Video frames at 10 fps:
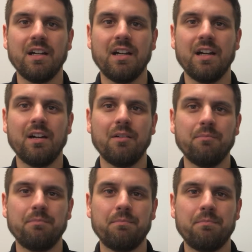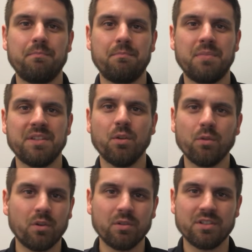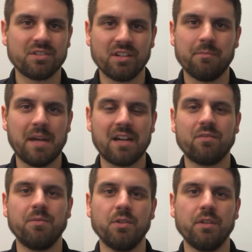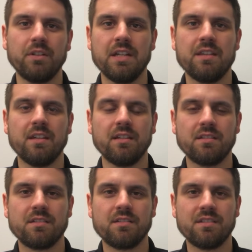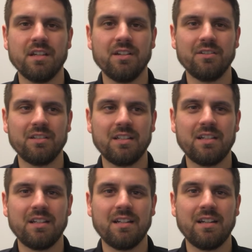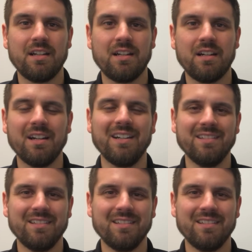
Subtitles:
But don't hold yourself back from doing great things. So, all right.